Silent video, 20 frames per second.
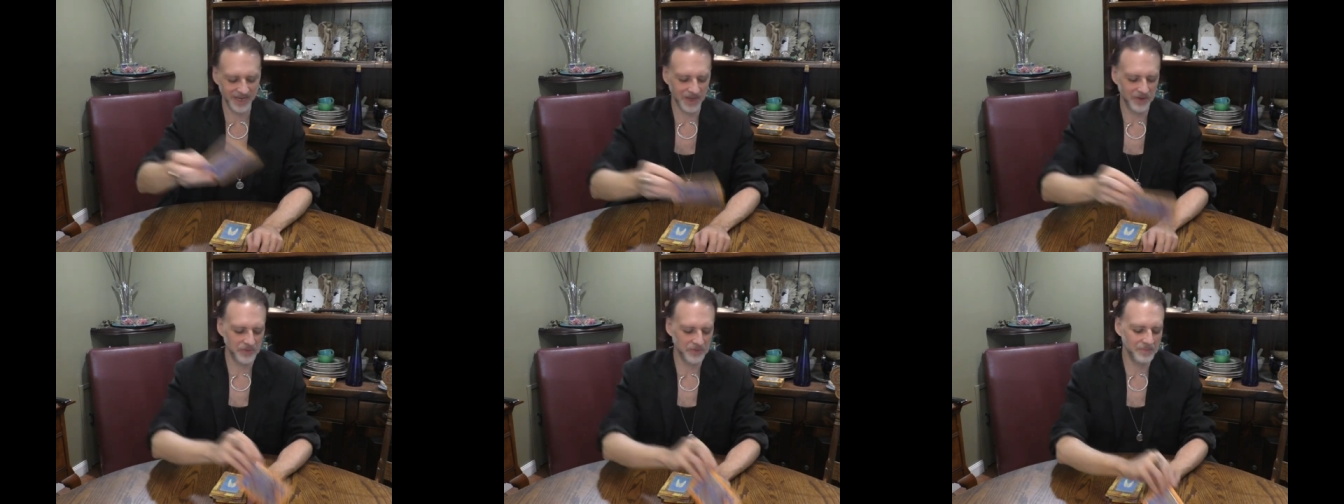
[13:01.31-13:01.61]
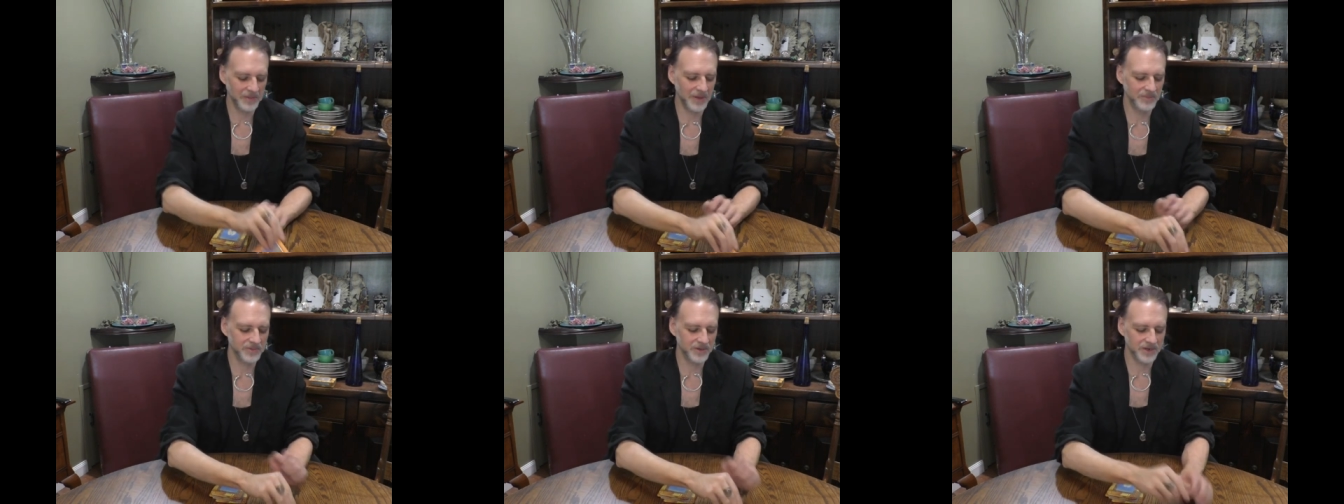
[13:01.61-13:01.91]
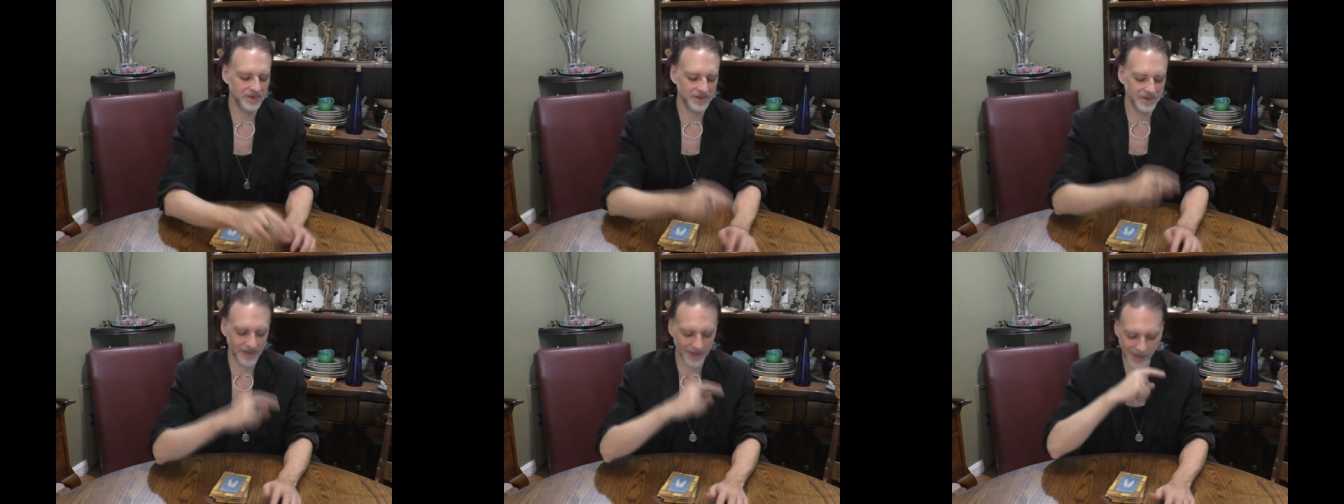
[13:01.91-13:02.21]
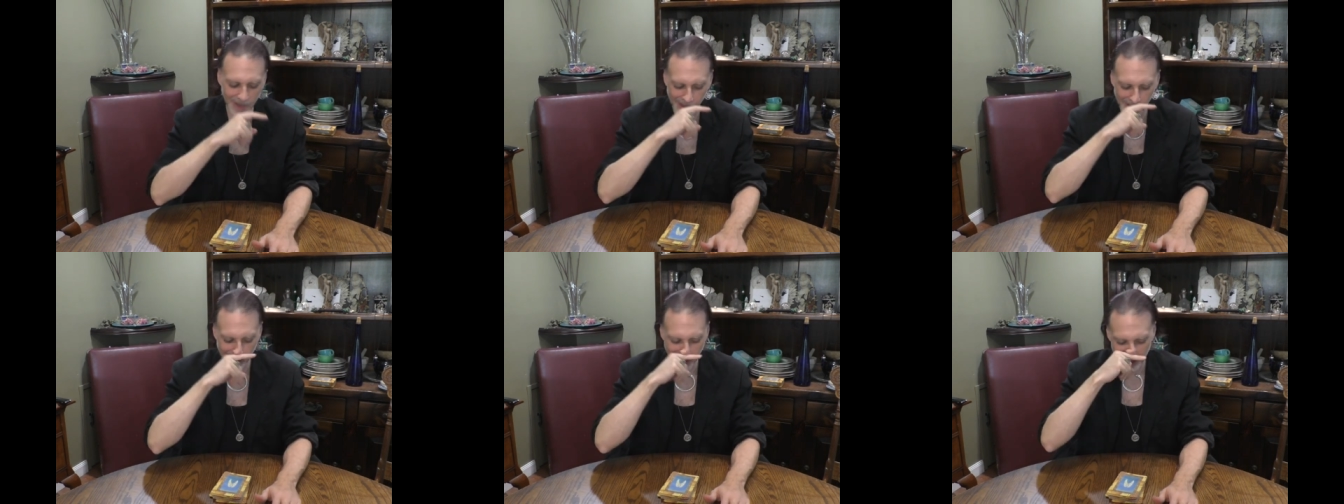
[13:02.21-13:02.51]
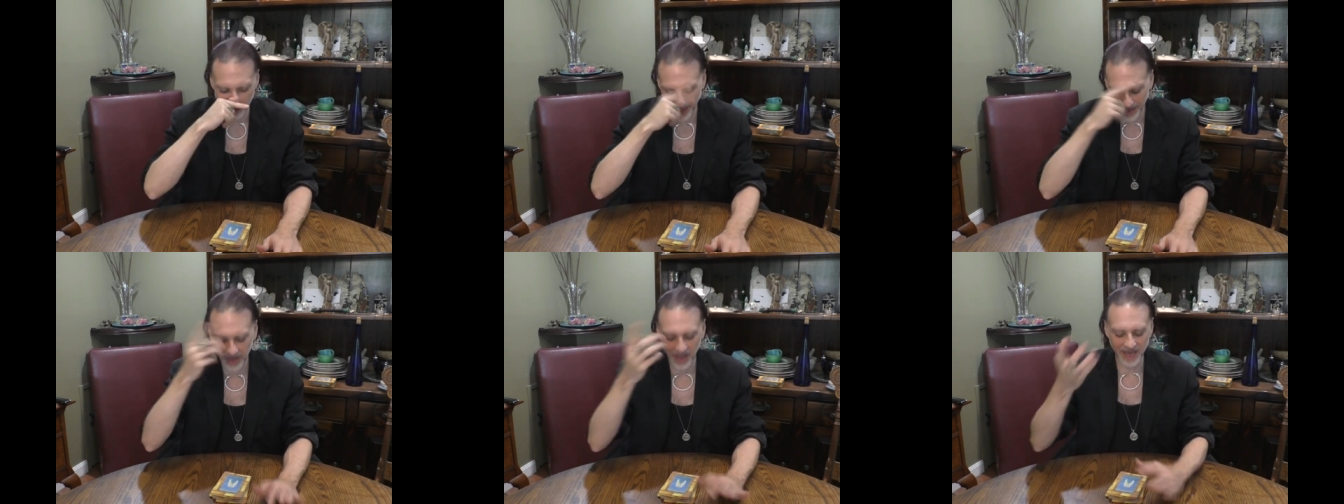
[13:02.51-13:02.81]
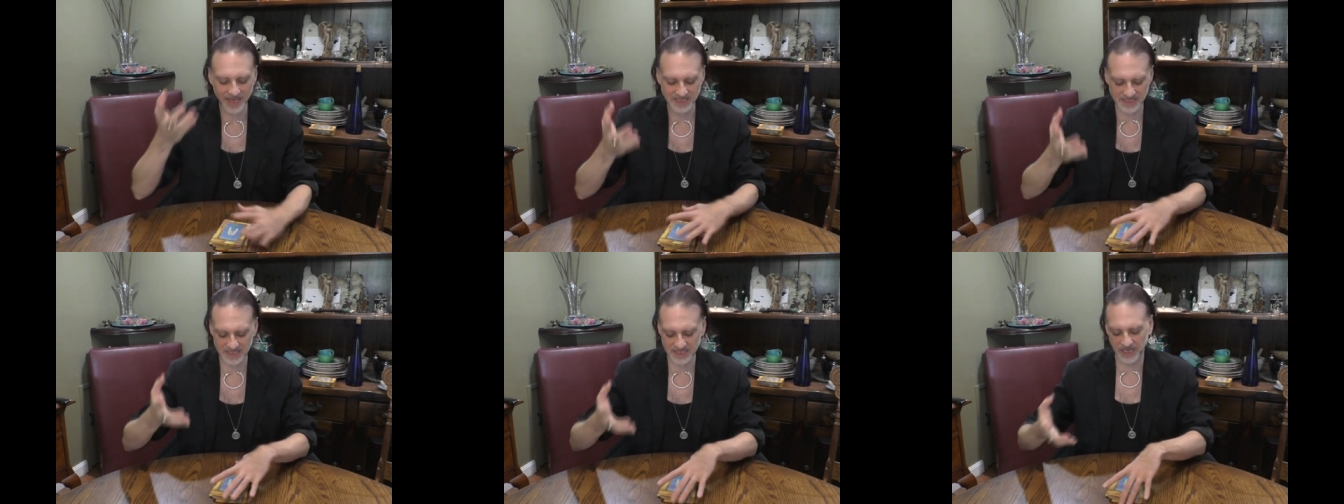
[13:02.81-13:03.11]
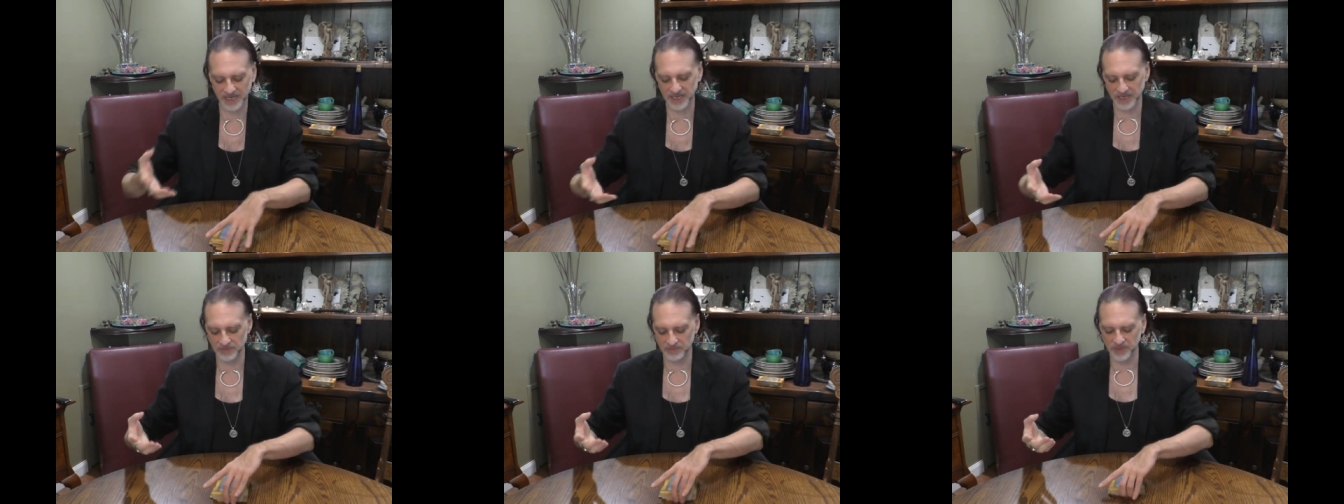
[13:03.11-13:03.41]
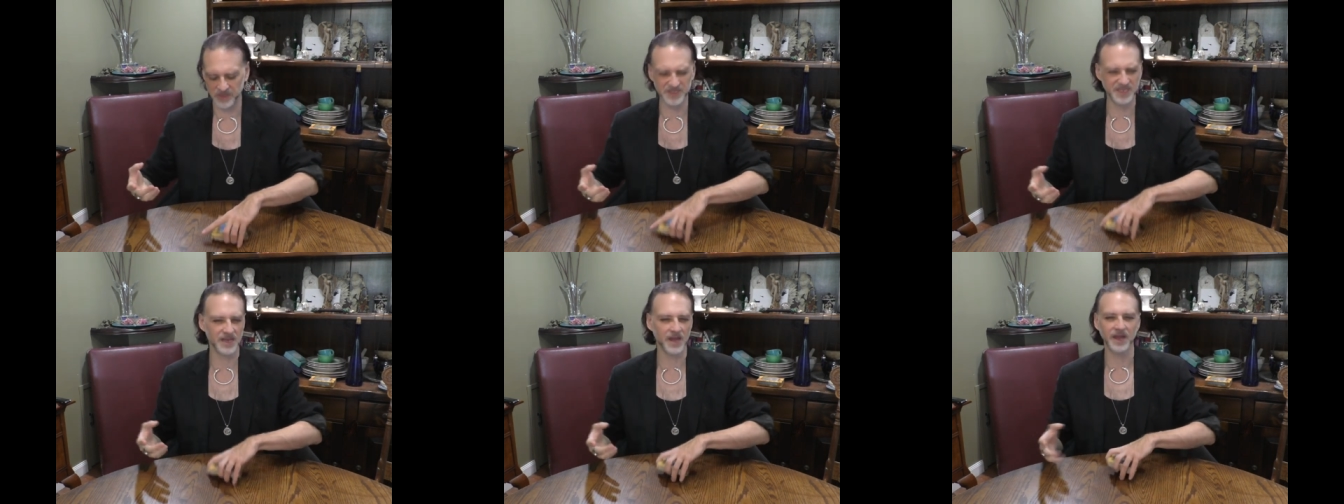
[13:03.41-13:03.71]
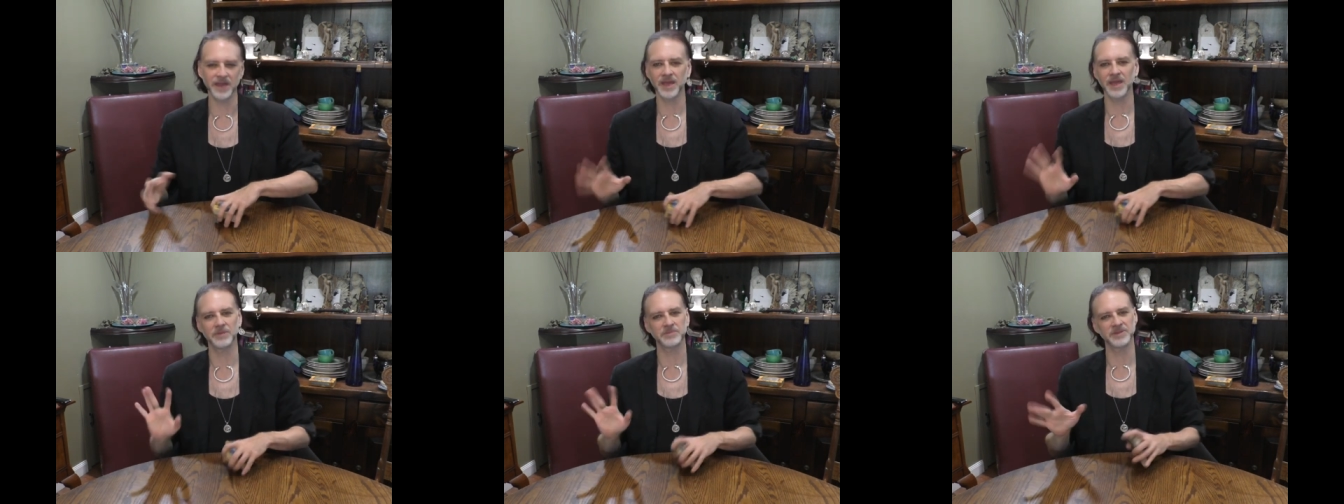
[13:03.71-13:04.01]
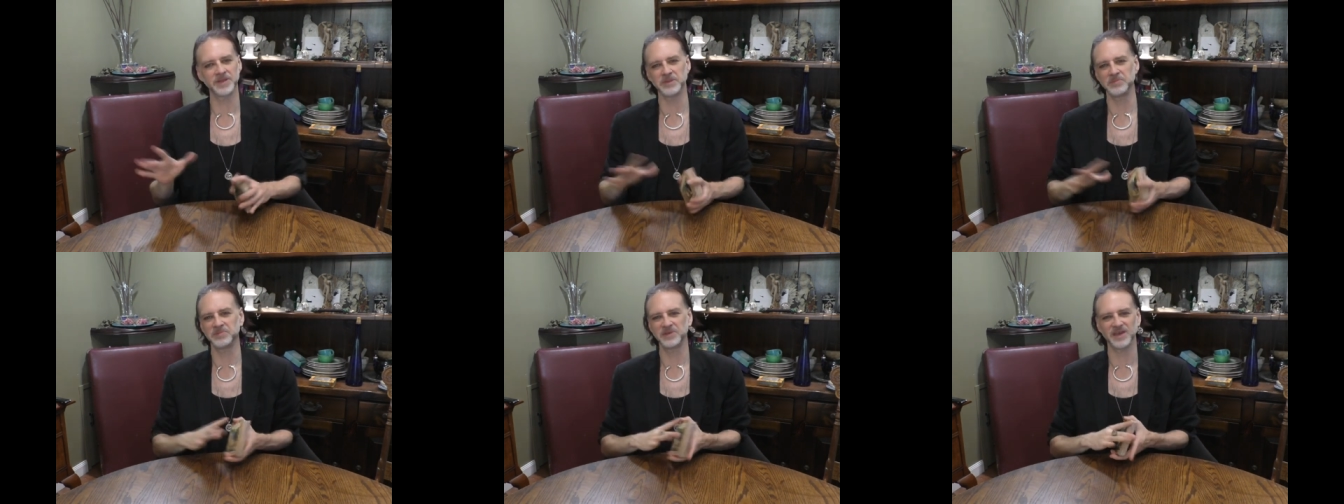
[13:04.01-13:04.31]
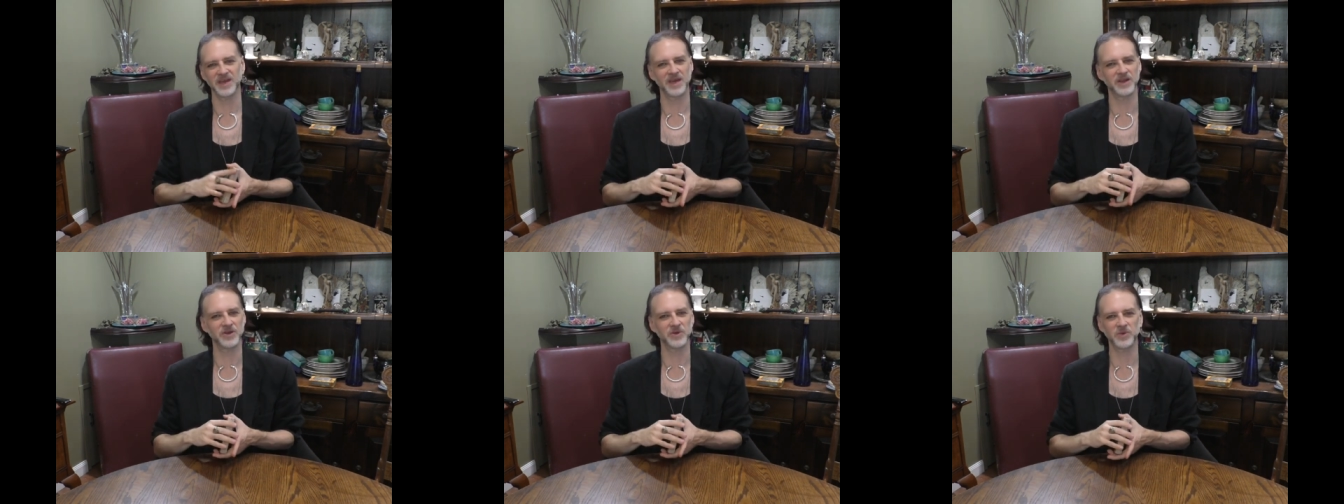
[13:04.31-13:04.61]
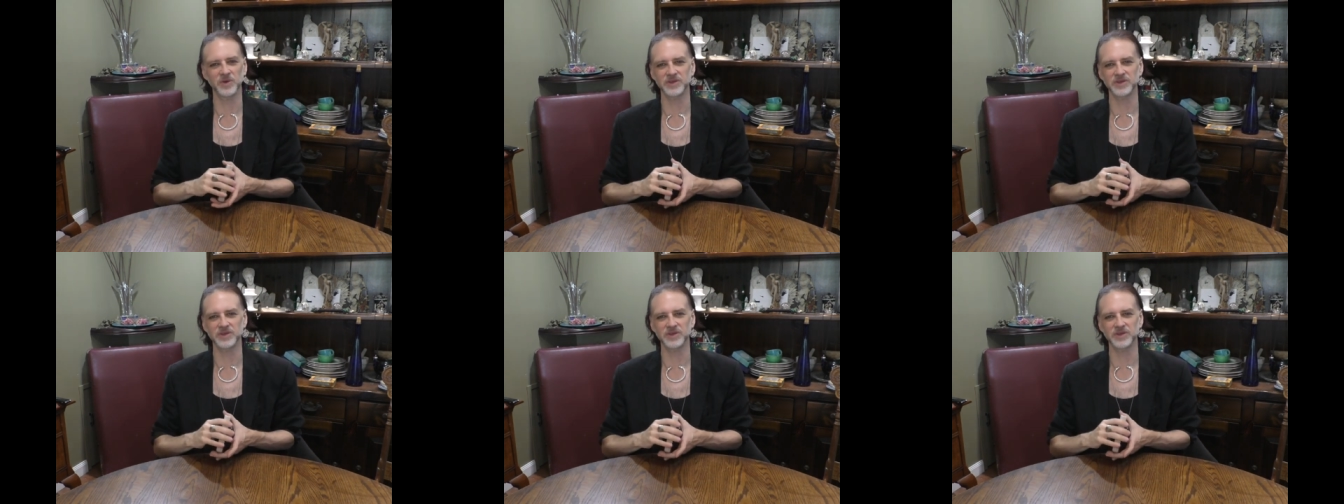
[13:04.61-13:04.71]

Now remember, uh, like I studied music. I can't play piano